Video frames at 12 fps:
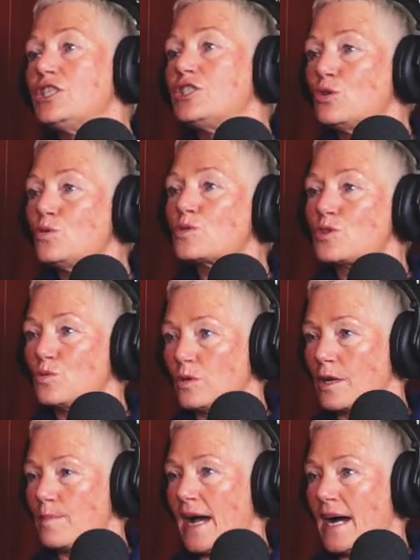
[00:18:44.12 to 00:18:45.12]
she talks
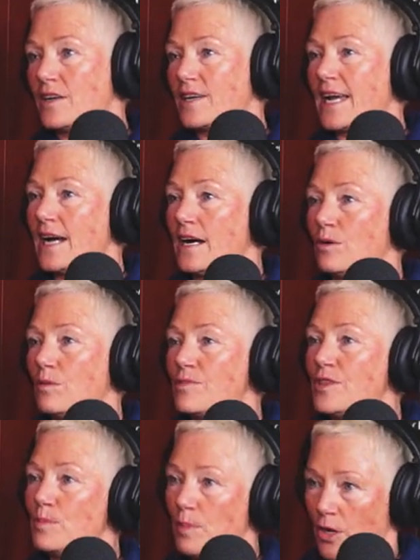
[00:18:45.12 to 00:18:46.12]
all about how
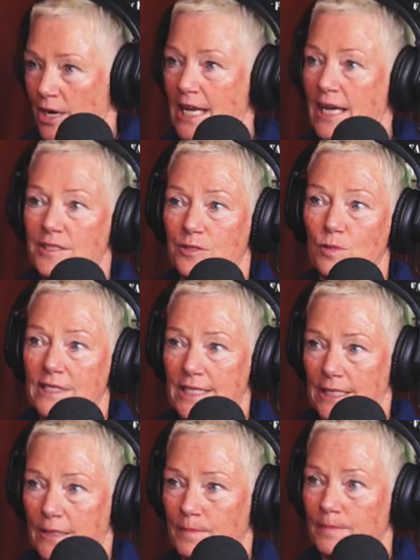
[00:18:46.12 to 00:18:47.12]
the body has
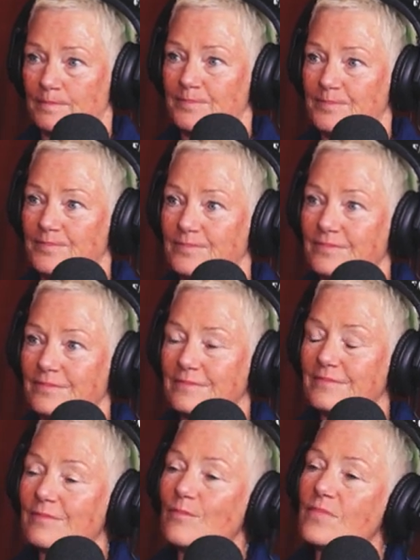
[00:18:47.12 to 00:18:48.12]
wisdom
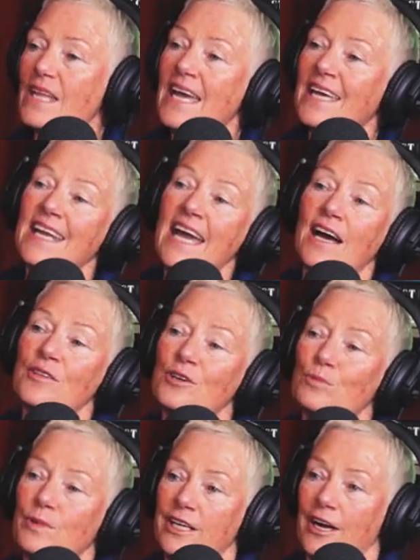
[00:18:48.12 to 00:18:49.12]
and how
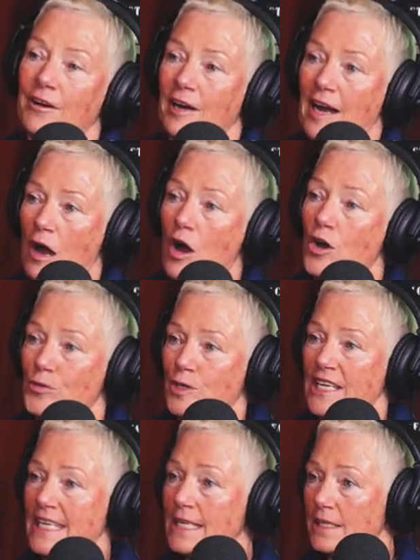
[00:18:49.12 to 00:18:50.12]
that we are our
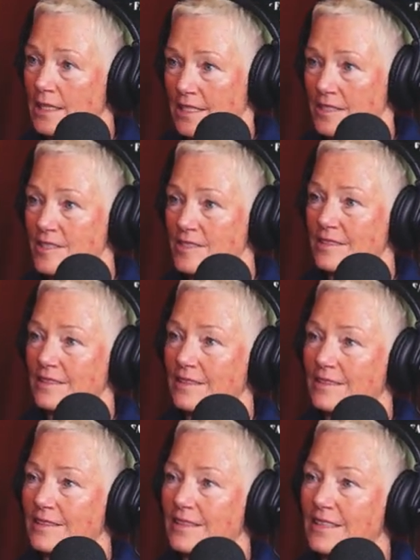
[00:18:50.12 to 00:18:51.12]
own healers
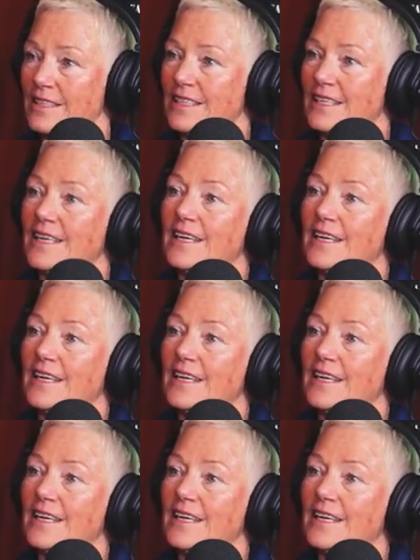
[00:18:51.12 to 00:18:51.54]
mm-hmm.